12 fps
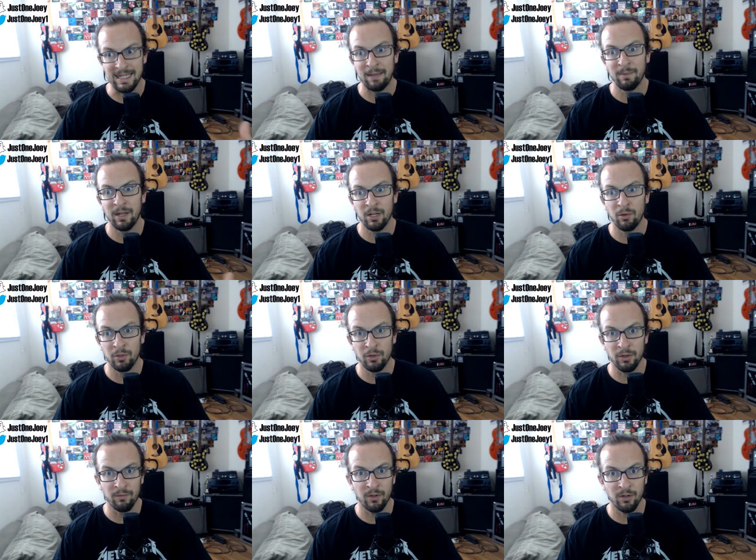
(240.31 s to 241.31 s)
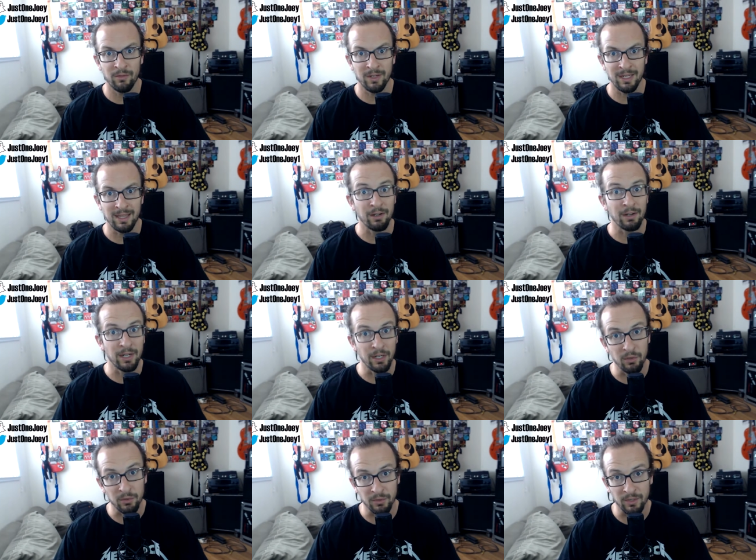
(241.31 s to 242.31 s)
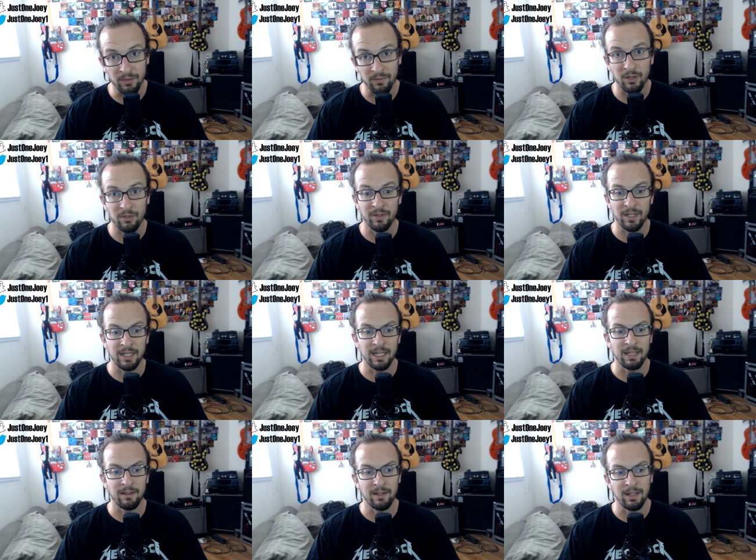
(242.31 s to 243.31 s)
I'm getting older and evolving, they're getting older and evolving, and